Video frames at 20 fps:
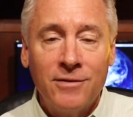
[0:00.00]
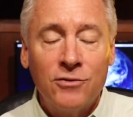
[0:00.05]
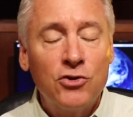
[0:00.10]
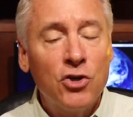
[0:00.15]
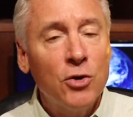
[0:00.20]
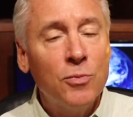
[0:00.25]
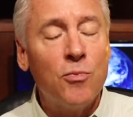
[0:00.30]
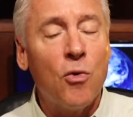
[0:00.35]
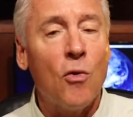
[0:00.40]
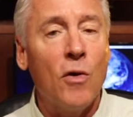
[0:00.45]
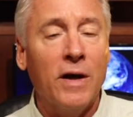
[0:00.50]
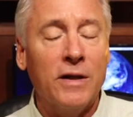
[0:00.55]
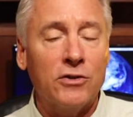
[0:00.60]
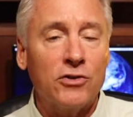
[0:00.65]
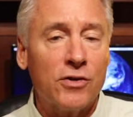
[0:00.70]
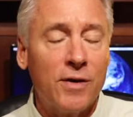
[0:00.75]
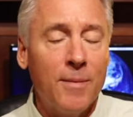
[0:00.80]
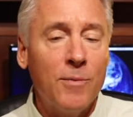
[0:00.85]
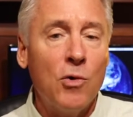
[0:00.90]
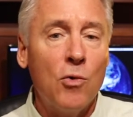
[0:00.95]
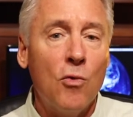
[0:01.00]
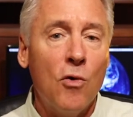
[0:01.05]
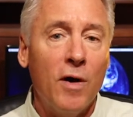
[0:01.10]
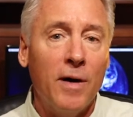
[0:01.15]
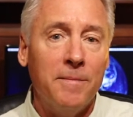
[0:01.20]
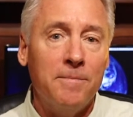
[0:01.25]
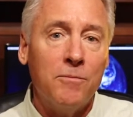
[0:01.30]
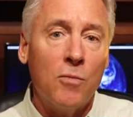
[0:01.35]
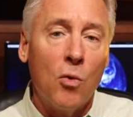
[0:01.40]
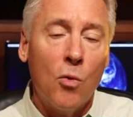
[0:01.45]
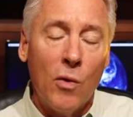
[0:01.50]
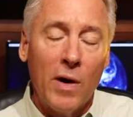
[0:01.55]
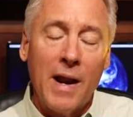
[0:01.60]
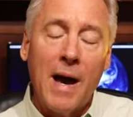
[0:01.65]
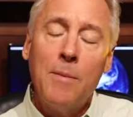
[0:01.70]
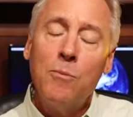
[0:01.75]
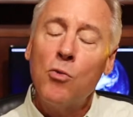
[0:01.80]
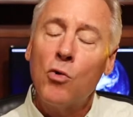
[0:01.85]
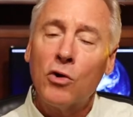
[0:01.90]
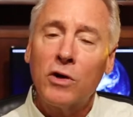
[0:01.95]
2 points. Number one, when
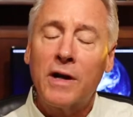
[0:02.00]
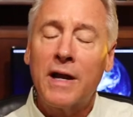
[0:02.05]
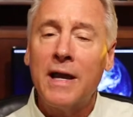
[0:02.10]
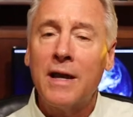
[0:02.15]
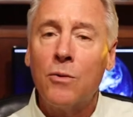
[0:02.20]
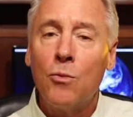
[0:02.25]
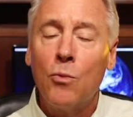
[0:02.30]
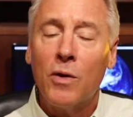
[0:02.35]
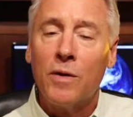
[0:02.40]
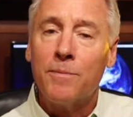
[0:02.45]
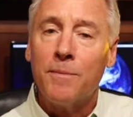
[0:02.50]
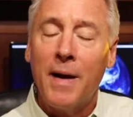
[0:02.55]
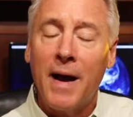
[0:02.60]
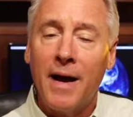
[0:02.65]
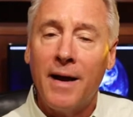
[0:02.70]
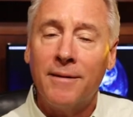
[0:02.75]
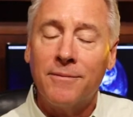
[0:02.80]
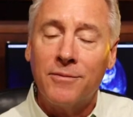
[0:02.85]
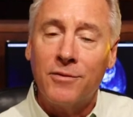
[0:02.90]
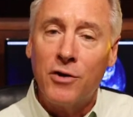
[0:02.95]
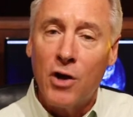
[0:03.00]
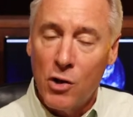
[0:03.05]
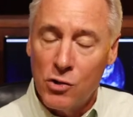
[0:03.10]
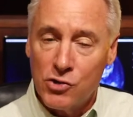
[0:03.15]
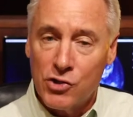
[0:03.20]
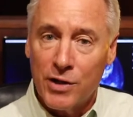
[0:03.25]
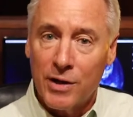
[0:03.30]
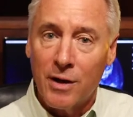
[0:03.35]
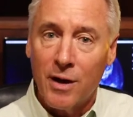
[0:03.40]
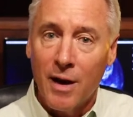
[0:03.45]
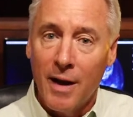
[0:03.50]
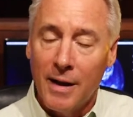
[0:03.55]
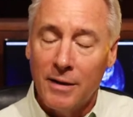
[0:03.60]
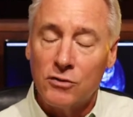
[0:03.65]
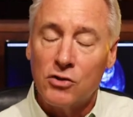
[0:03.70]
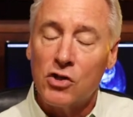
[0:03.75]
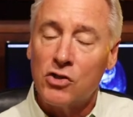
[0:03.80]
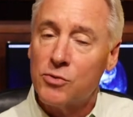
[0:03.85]
I'm working with my coaching clients,